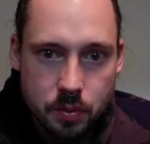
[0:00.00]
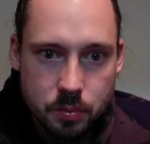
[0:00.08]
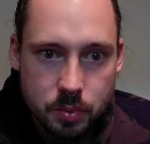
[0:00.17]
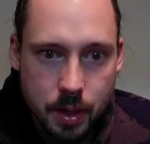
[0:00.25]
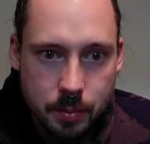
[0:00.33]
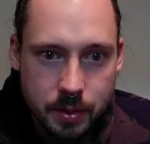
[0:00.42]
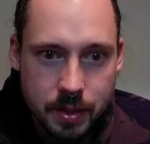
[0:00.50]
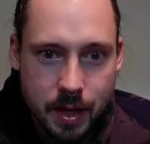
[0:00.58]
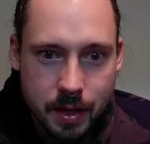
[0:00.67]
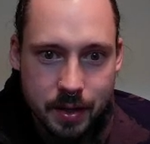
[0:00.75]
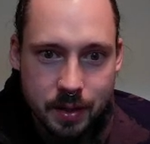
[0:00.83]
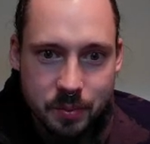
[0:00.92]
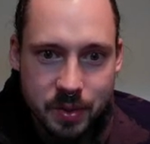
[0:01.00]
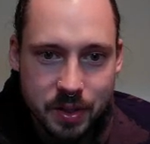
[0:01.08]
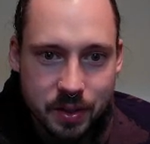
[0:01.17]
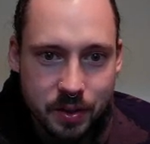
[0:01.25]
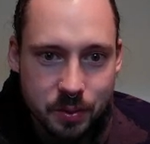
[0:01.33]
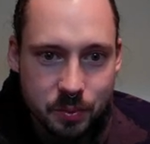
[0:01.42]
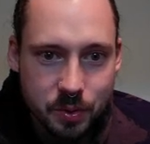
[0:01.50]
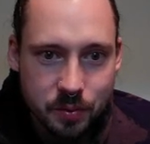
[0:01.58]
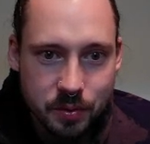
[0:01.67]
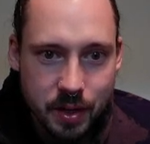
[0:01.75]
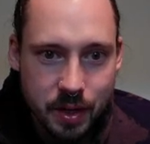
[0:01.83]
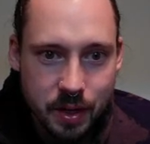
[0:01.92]
probably not going to be a good move
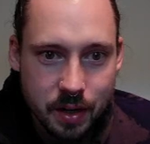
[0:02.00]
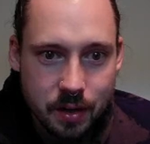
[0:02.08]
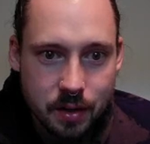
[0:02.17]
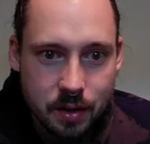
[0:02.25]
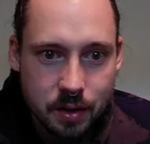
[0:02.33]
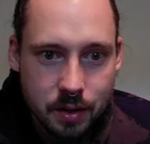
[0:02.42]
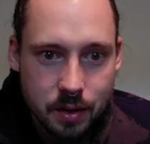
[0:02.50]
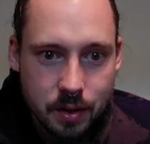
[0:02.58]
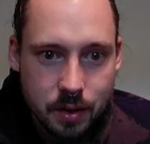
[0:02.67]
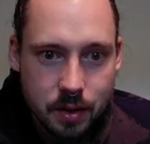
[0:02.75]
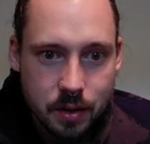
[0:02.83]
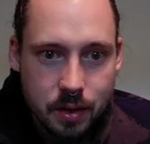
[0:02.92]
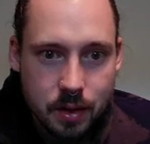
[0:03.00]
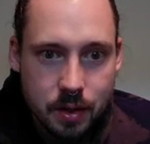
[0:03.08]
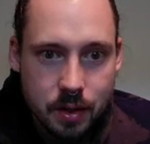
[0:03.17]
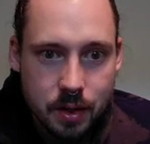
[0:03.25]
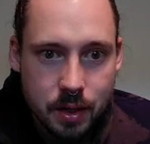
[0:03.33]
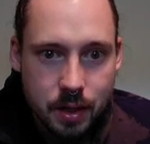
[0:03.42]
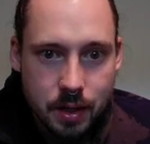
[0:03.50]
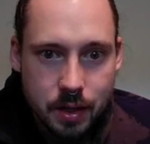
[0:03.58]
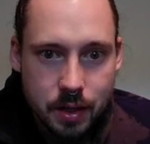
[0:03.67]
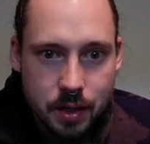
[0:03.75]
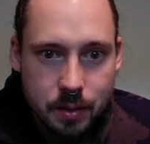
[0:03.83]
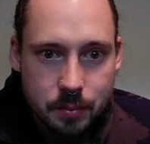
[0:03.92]
there.
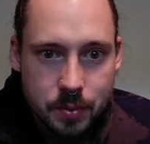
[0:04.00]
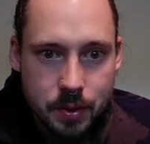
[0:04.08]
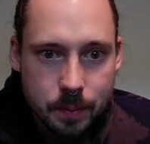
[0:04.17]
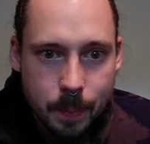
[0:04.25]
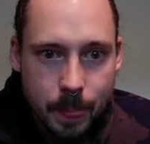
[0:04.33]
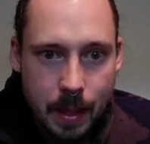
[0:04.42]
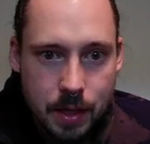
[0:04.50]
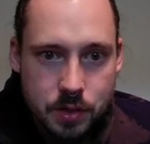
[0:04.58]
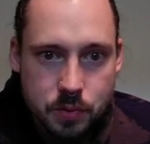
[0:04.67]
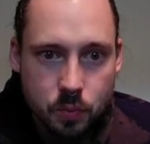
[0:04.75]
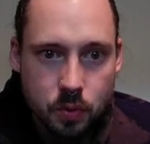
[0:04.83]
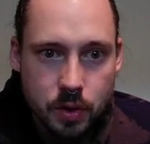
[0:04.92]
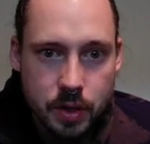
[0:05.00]
I just worry